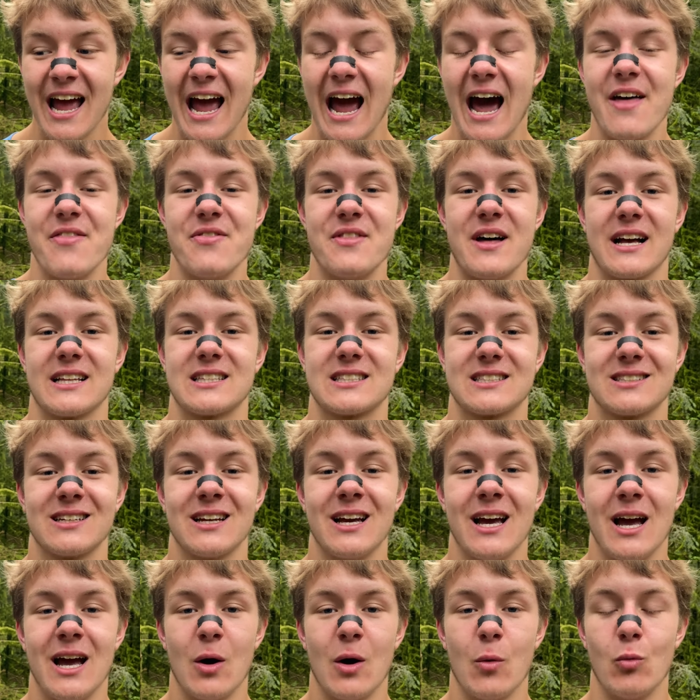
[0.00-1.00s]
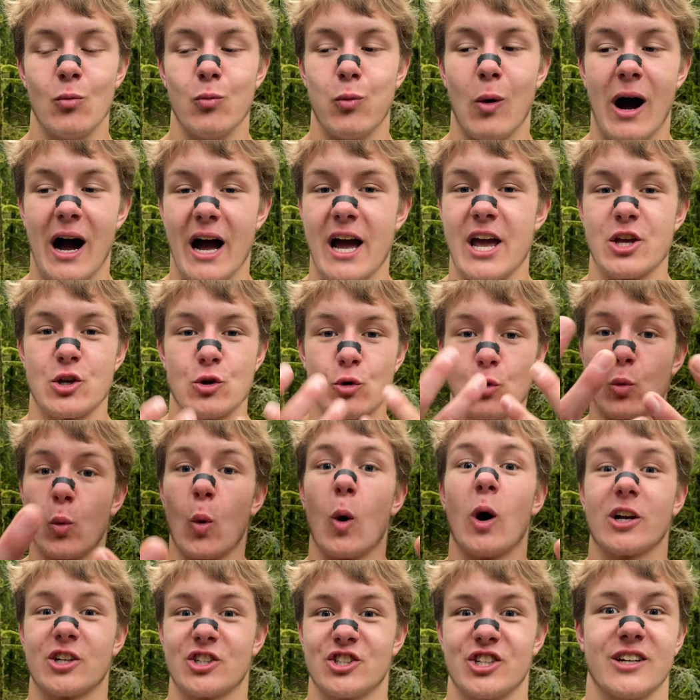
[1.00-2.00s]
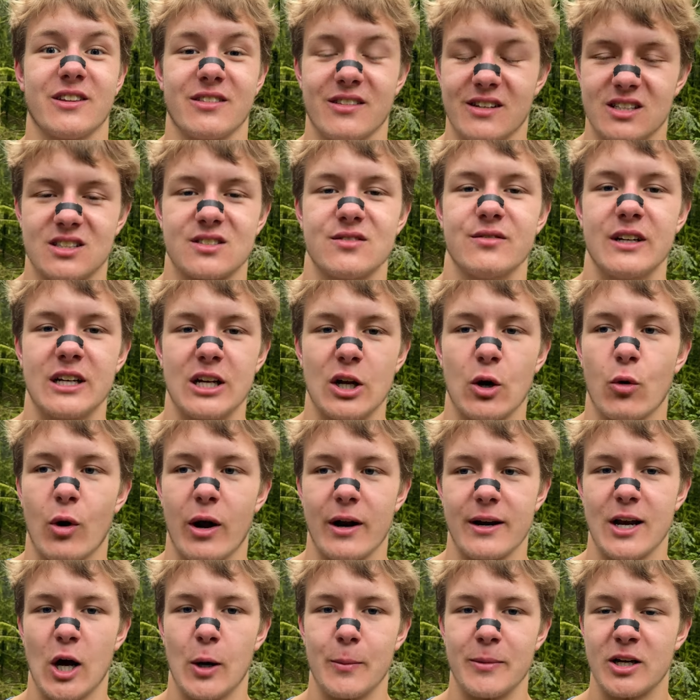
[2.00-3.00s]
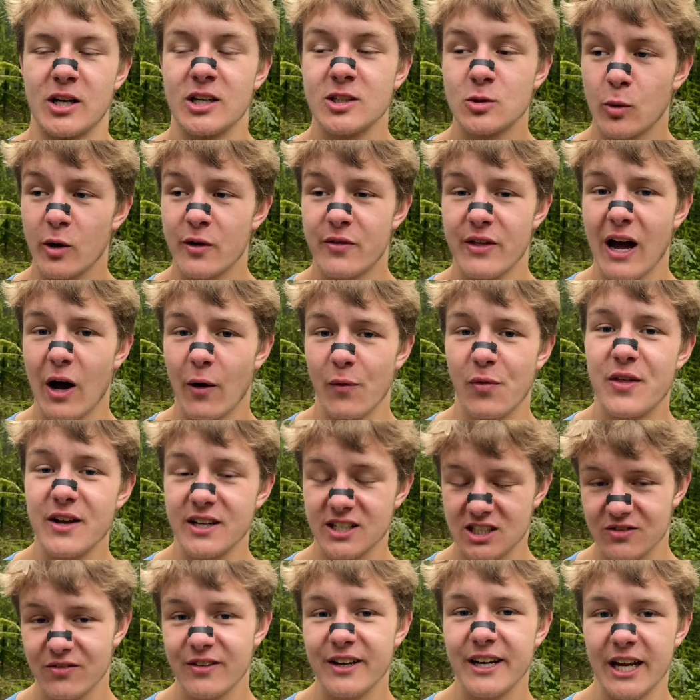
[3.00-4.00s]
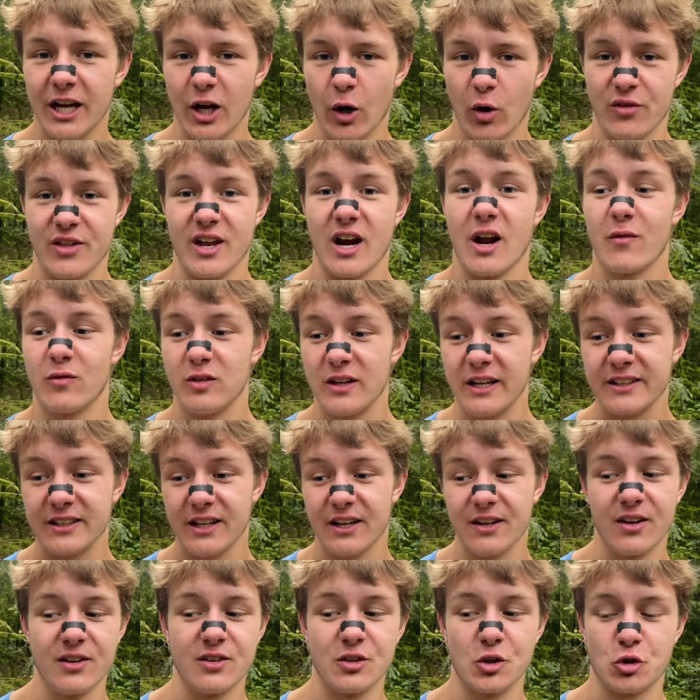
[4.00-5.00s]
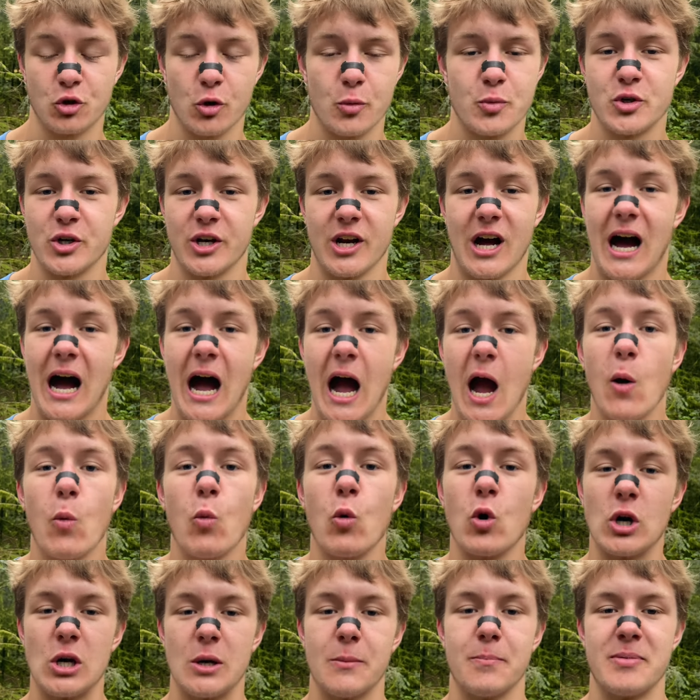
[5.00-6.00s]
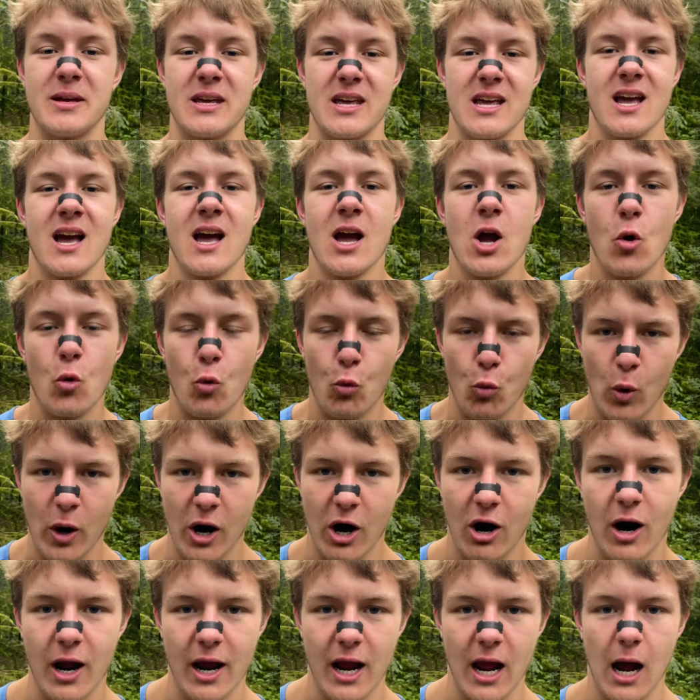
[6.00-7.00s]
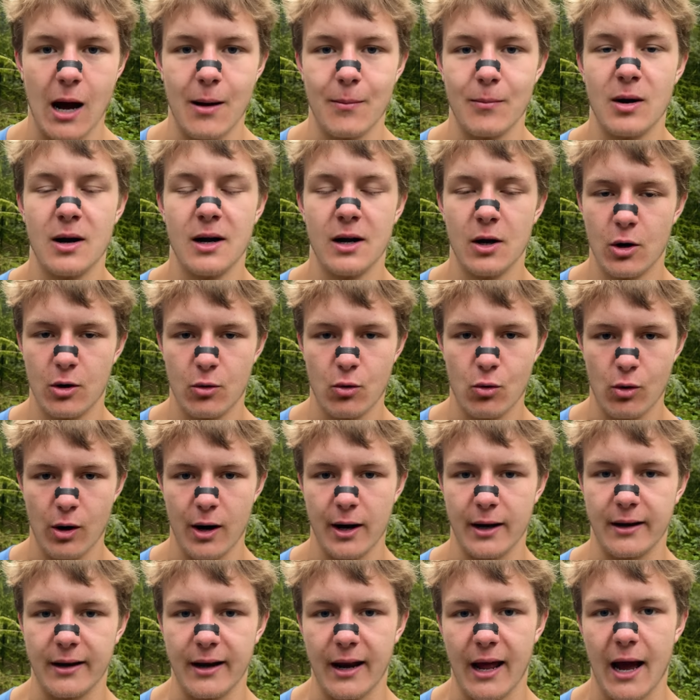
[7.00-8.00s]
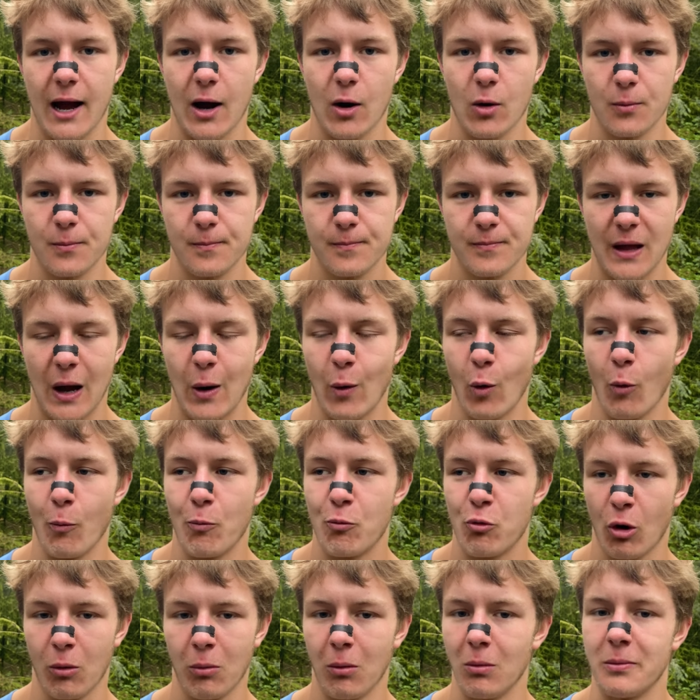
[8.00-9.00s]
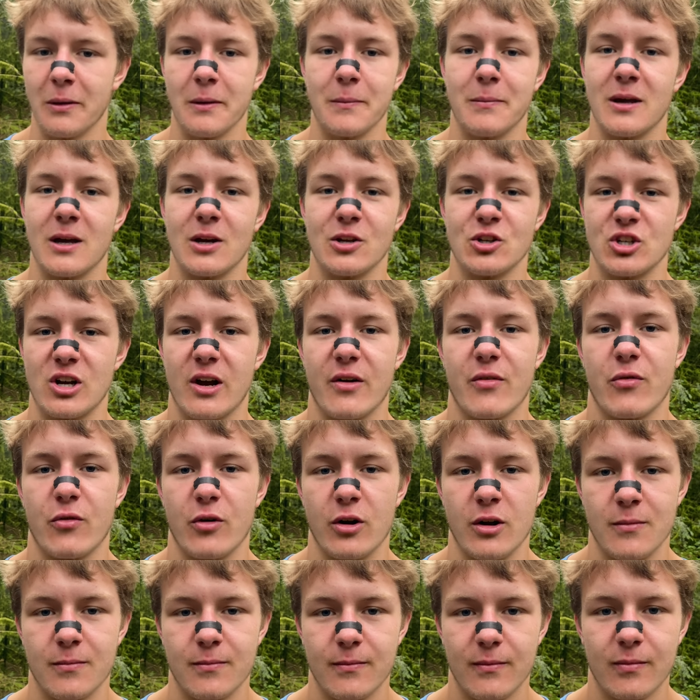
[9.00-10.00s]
And that's why you're watching this video right now. Because without this video that I've linked in the description, I wouldn't be where I am right now. I would probably be a Jeffrey.